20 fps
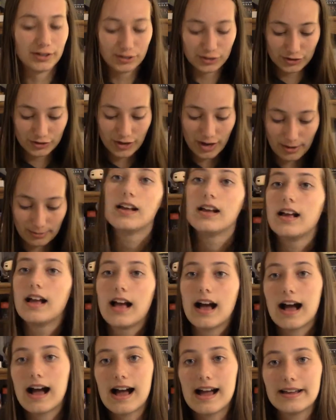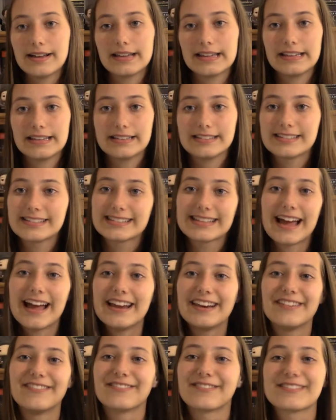So I just
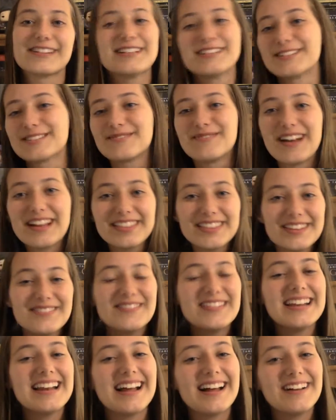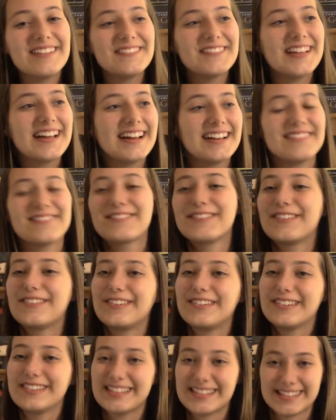kind of reached my limit of that
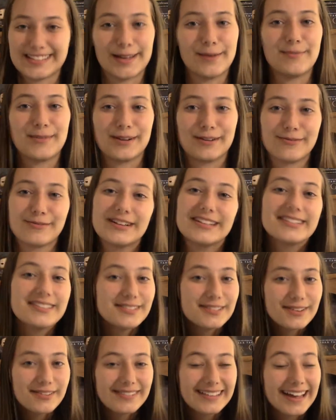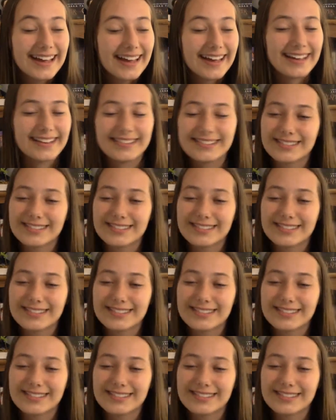for the summer, which is okay.